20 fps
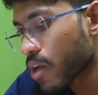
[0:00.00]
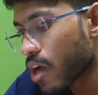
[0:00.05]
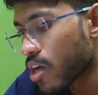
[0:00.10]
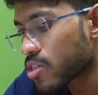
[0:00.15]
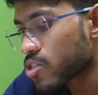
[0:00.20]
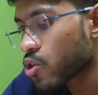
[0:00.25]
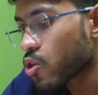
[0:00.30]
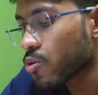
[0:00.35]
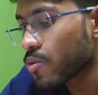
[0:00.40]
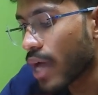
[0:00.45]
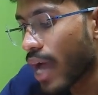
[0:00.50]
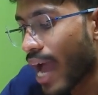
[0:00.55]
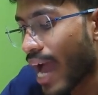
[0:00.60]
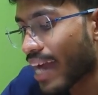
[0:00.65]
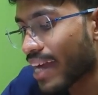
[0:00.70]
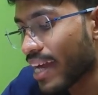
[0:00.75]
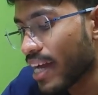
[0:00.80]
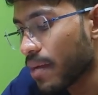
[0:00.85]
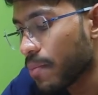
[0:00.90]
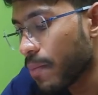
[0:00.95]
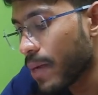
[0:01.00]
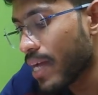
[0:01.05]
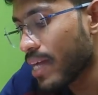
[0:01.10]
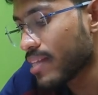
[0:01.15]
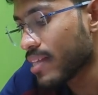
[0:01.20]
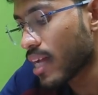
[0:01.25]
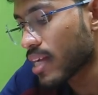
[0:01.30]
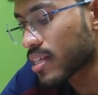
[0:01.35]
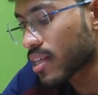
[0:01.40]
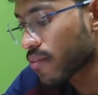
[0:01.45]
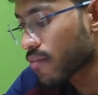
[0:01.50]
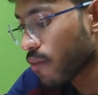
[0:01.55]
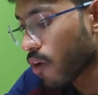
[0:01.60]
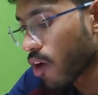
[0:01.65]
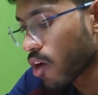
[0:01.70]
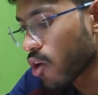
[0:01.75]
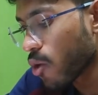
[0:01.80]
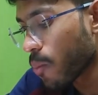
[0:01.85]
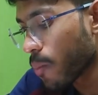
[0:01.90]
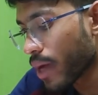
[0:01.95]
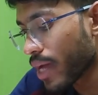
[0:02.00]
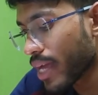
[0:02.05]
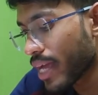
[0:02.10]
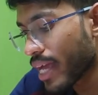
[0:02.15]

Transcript: So had it been that the volume by